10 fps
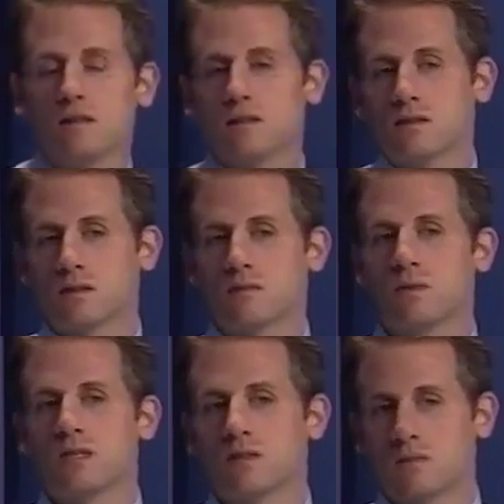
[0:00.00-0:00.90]
This looks
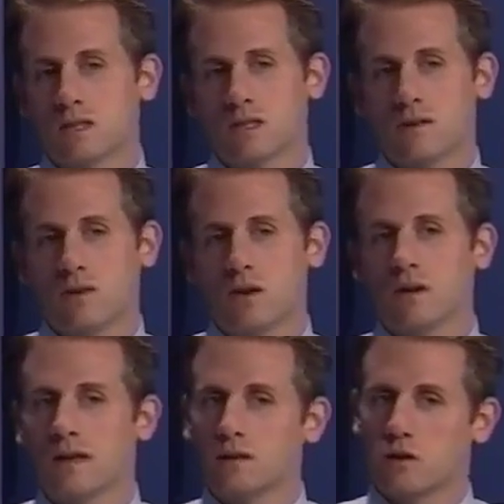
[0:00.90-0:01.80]
reasonably similar
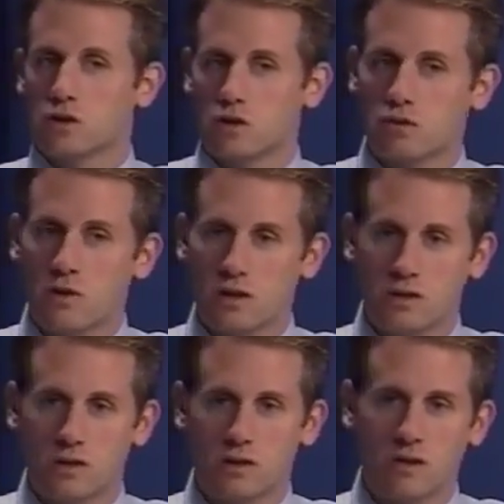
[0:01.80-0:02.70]
like the
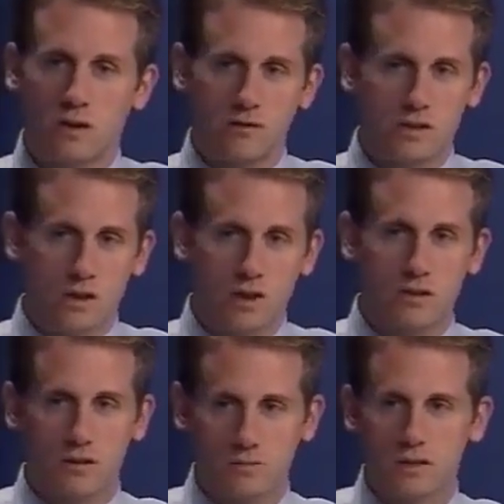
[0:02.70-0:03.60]
structure of this
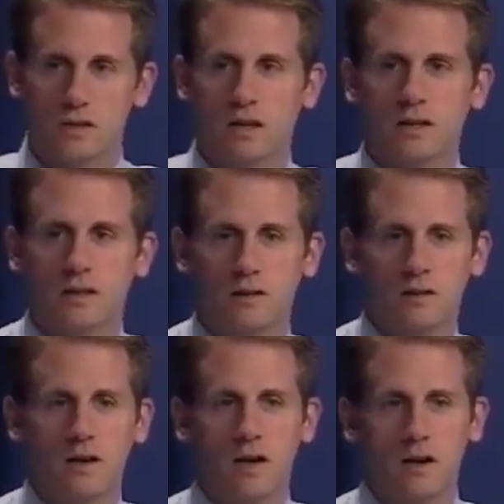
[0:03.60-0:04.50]
other setting
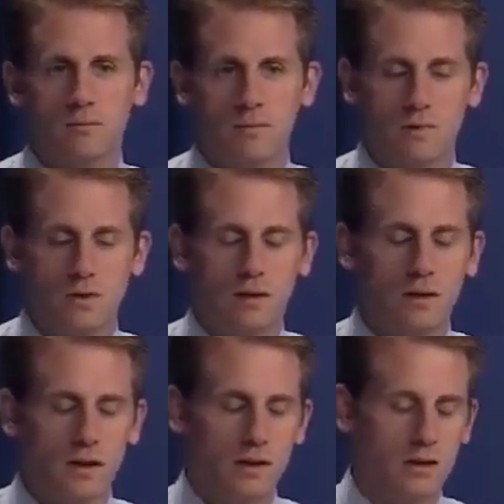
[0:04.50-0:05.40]

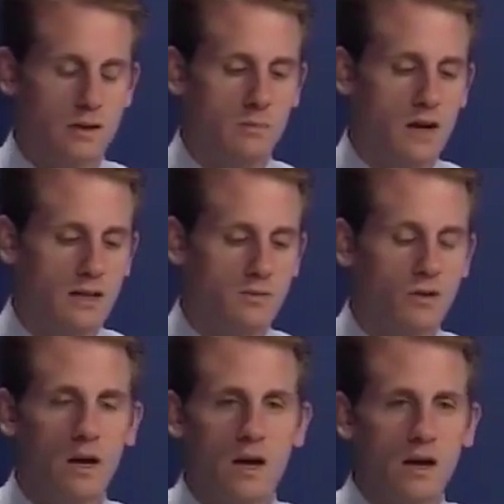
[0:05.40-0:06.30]
that is possible.